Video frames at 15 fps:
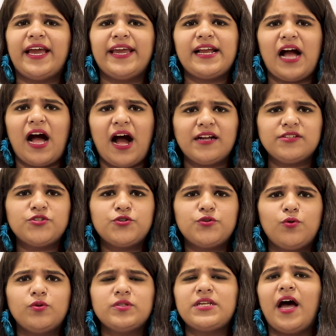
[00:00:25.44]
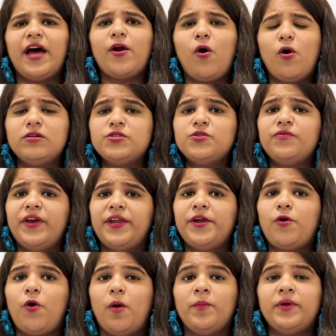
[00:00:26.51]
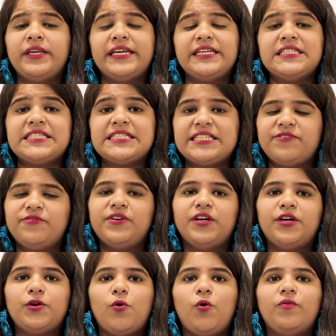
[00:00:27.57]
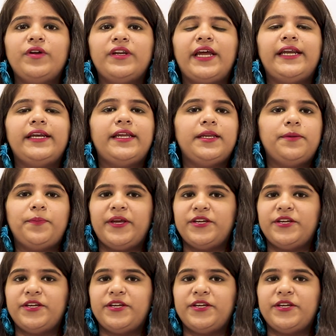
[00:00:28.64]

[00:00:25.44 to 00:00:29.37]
like heart strokes are also very common in severe COVID-19